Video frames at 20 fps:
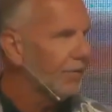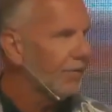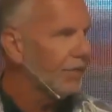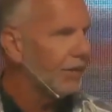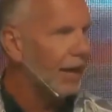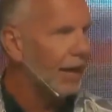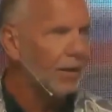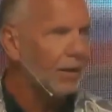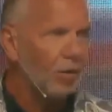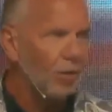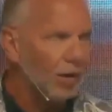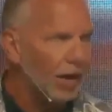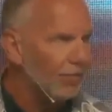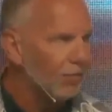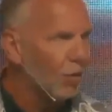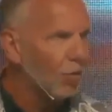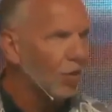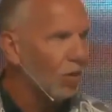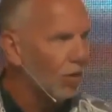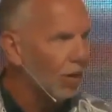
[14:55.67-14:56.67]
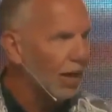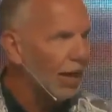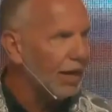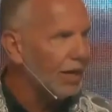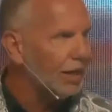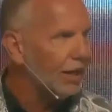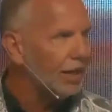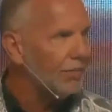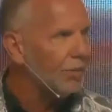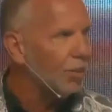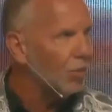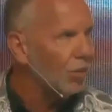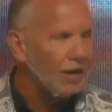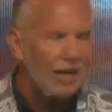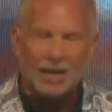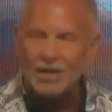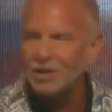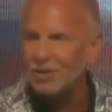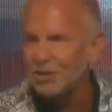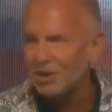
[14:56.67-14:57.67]
I don't ever want God to give me what I
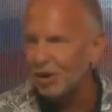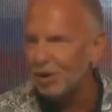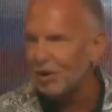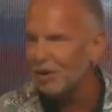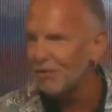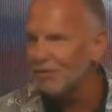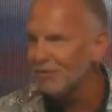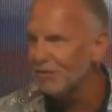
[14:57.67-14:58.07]
deserve.